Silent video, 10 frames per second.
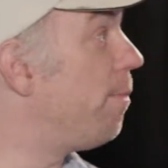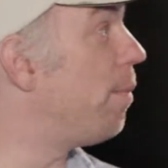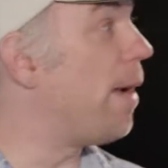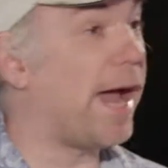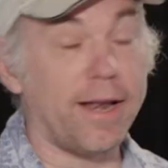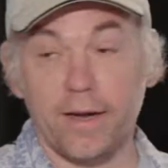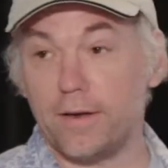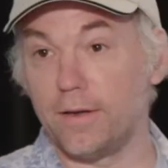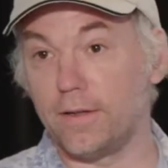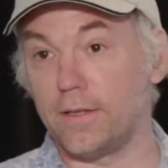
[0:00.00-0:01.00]
emblematic,
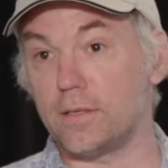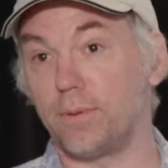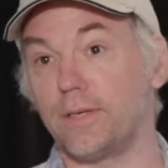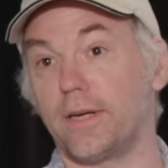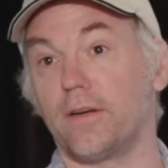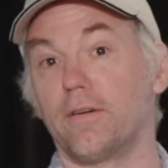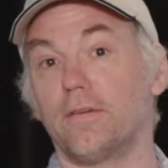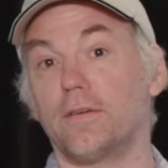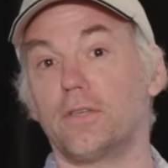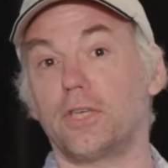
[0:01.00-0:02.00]
this particular
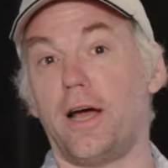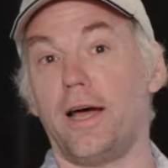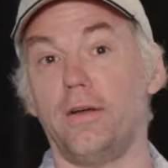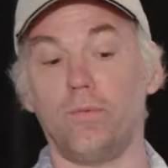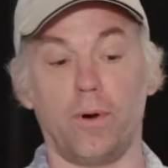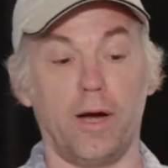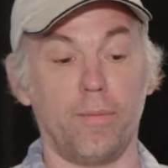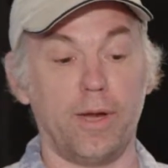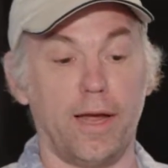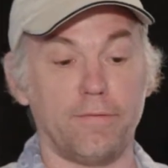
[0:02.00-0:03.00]
shot where
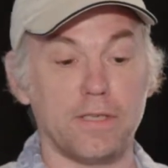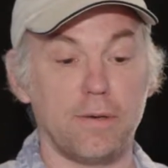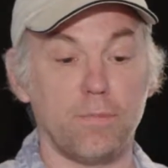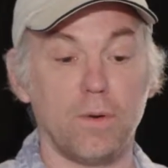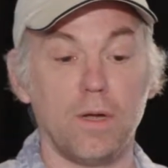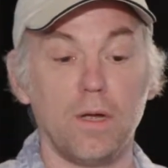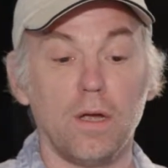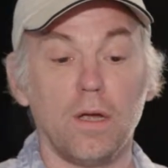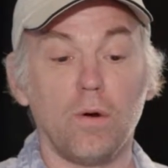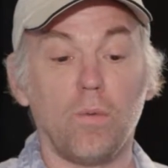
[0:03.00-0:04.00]
we have some
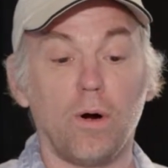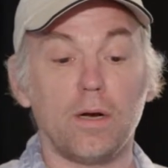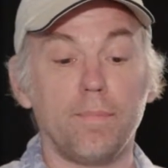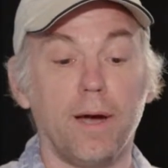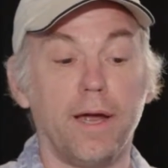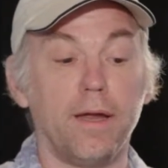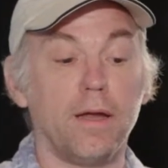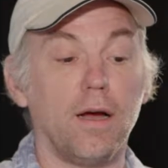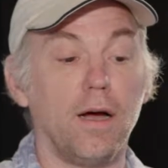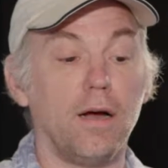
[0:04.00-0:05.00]
work by
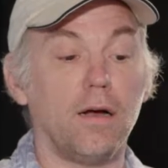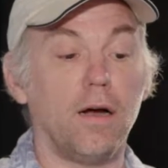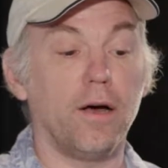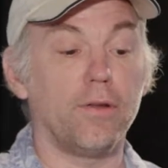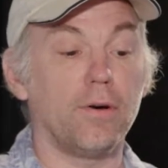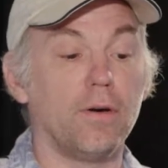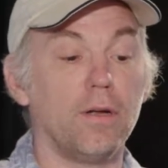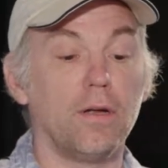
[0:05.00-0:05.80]
uh, other